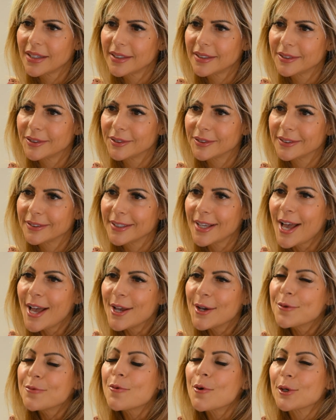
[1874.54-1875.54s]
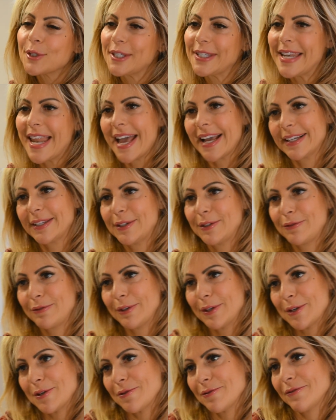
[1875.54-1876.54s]
yeah. What's next
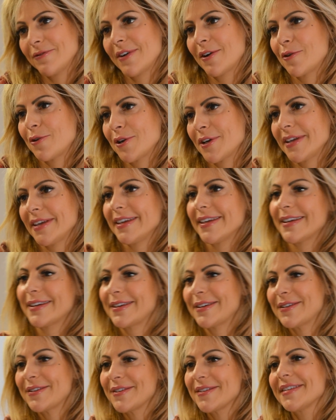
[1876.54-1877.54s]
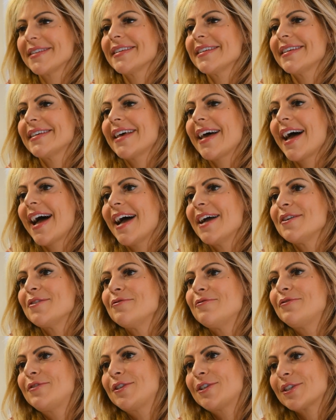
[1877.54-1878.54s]
for you, Veronique?
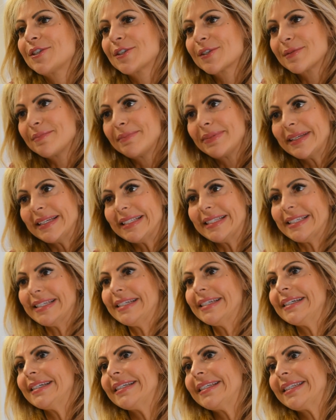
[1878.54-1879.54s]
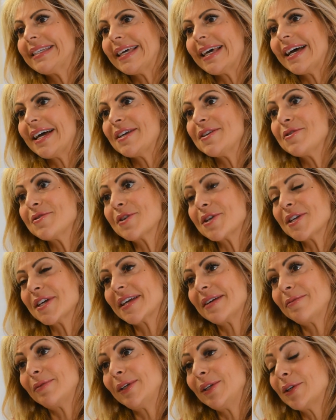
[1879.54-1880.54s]
You've just competed. Are you
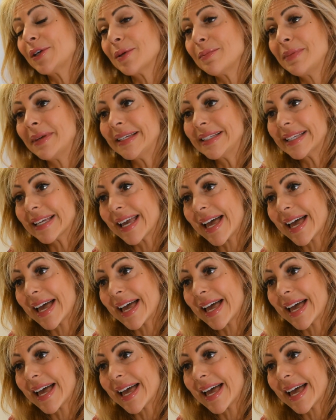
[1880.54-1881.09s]
going to, will you compete